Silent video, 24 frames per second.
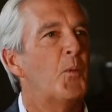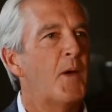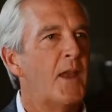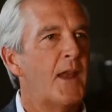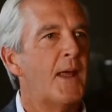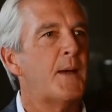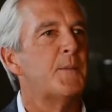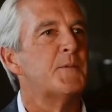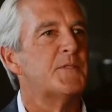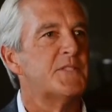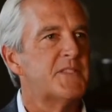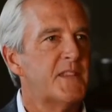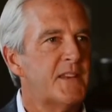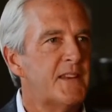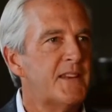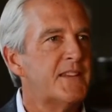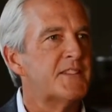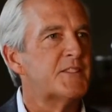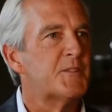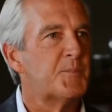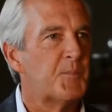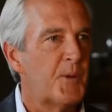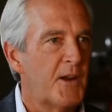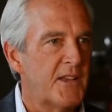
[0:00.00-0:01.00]
when I was in
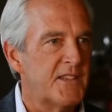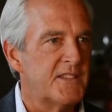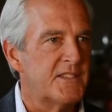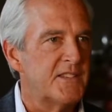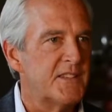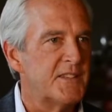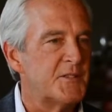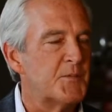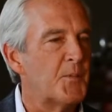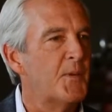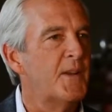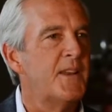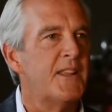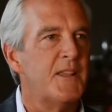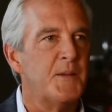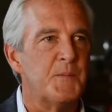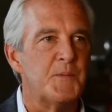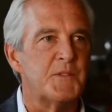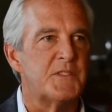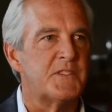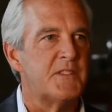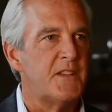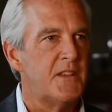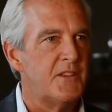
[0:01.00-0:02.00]
his presence, when he
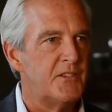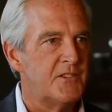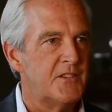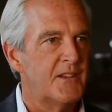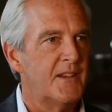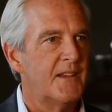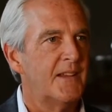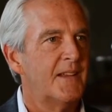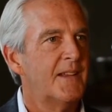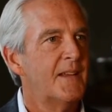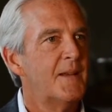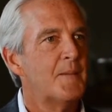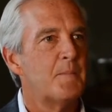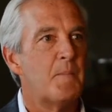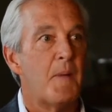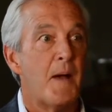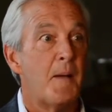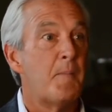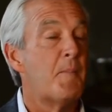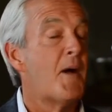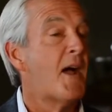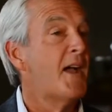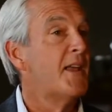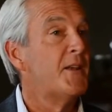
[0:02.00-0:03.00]
was teaching,
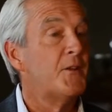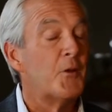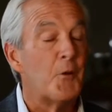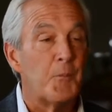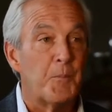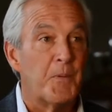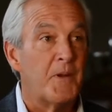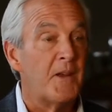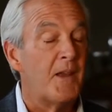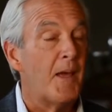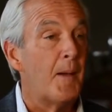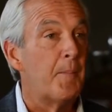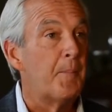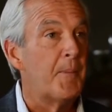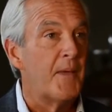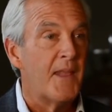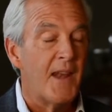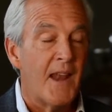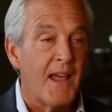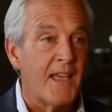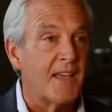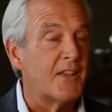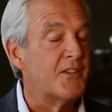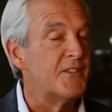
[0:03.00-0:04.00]
my mind opened up
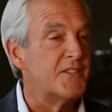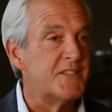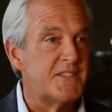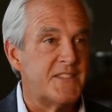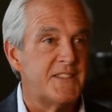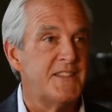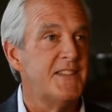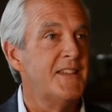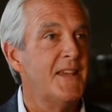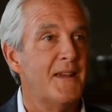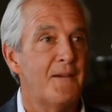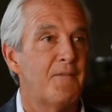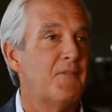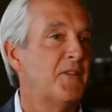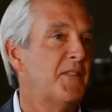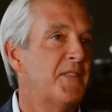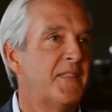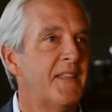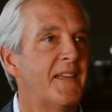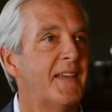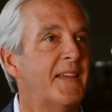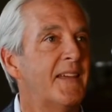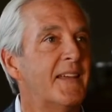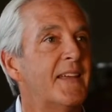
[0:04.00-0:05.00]
and I could see
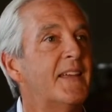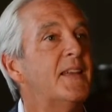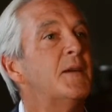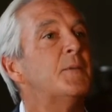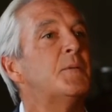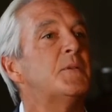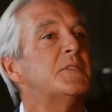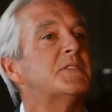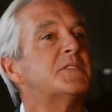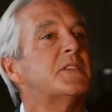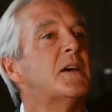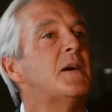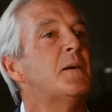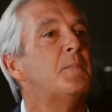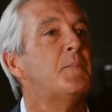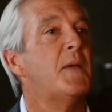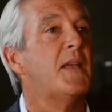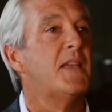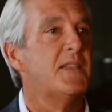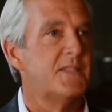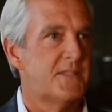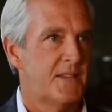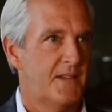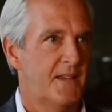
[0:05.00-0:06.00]
everything. It was
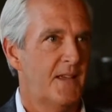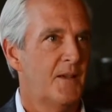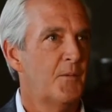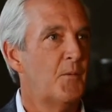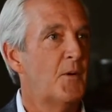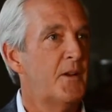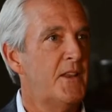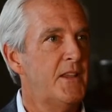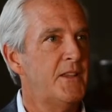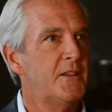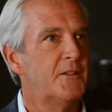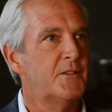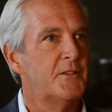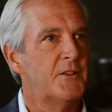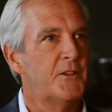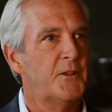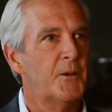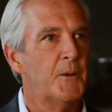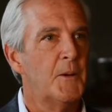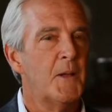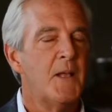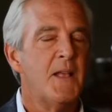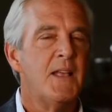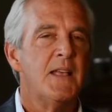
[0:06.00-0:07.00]
amazing what he could
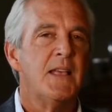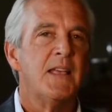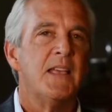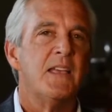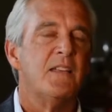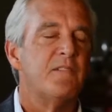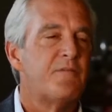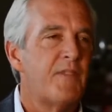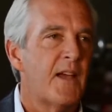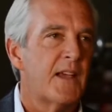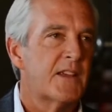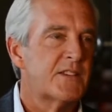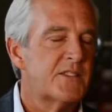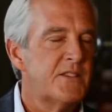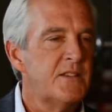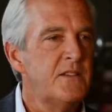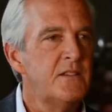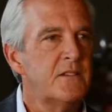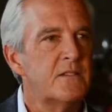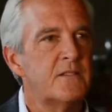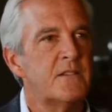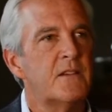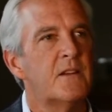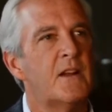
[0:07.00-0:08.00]
do. In fact,
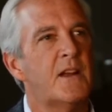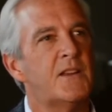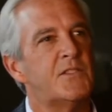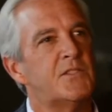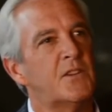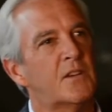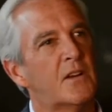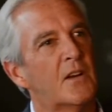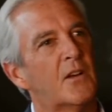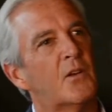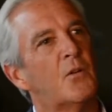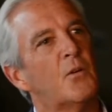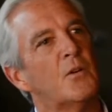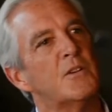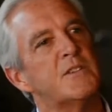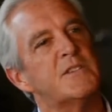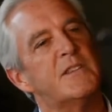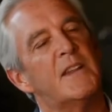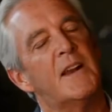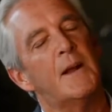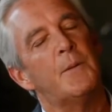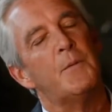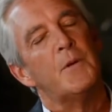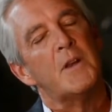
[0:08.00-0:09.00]
senior year, I took a
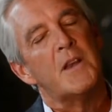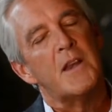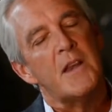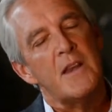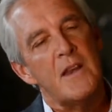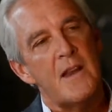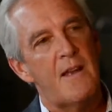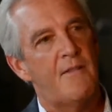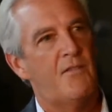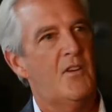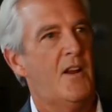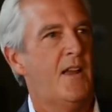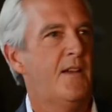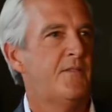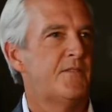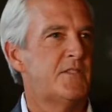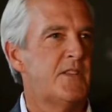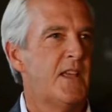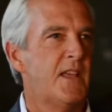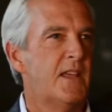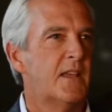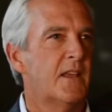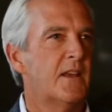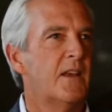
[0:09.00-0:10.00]
course that I would never have
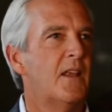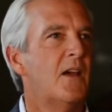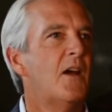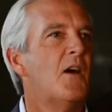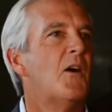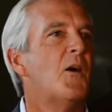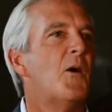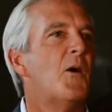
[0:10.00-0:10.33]
taken